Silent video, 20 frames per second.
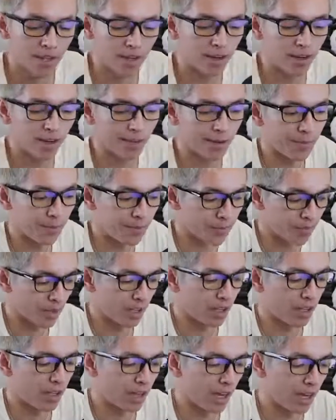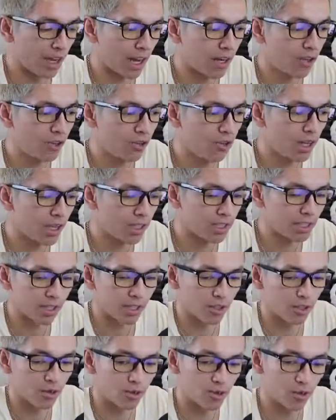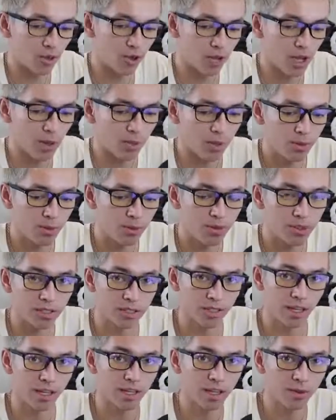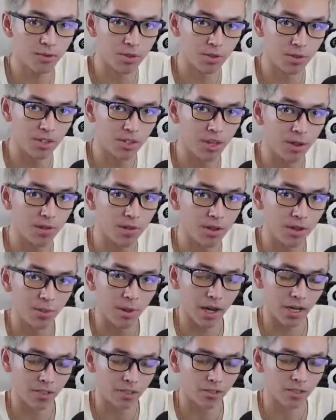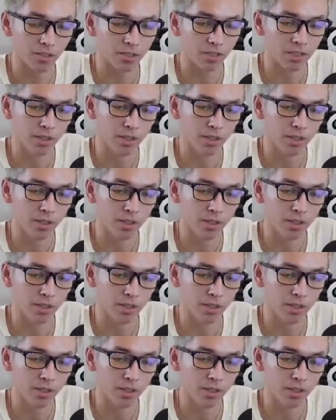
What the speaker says: And how do you do that is like, you get people to sign up to become an ambassador.